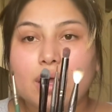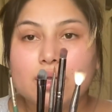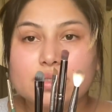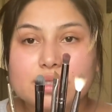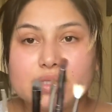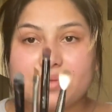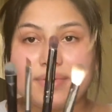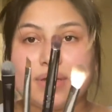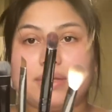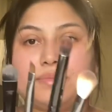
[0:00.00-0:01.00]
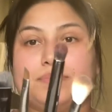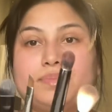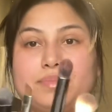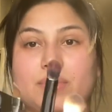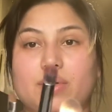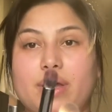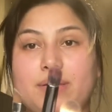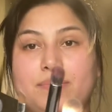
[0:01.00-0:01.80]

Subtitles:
Is this one? Okay.